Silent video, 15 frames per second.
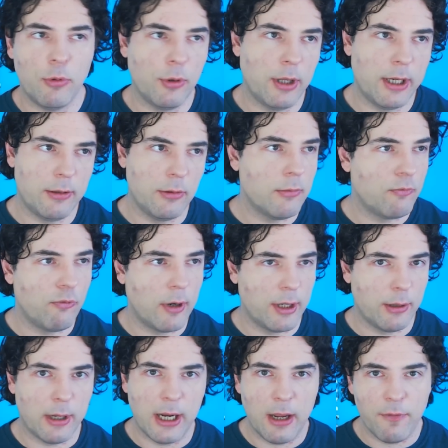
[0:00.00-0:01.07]
then run
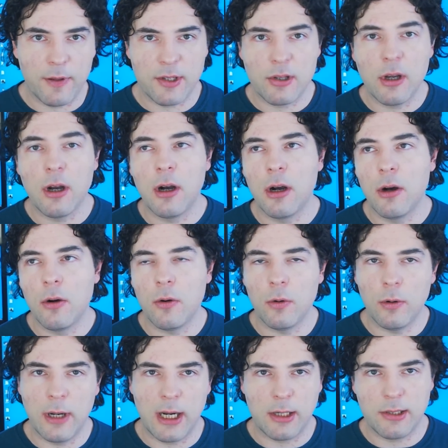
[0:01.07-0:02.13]
like FSR
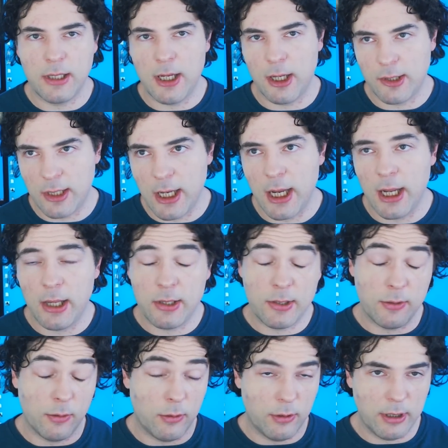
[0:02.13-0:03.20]
or XeSS
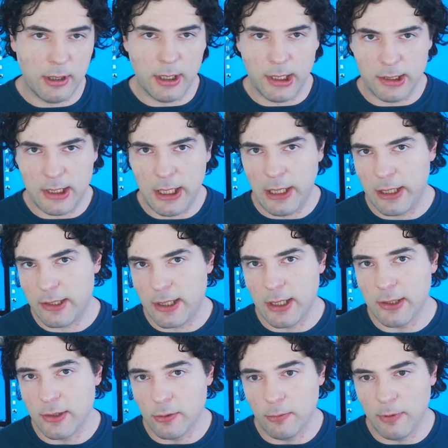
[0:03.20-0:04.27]
or uh,
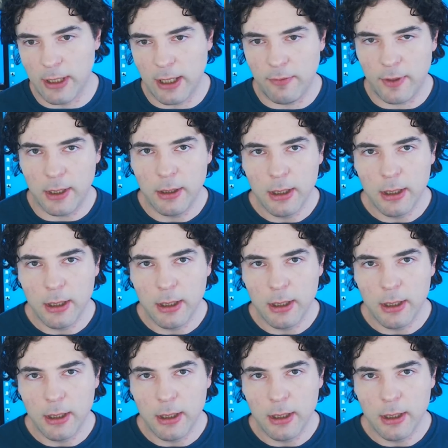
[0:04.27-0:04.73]
DLSS or whatever.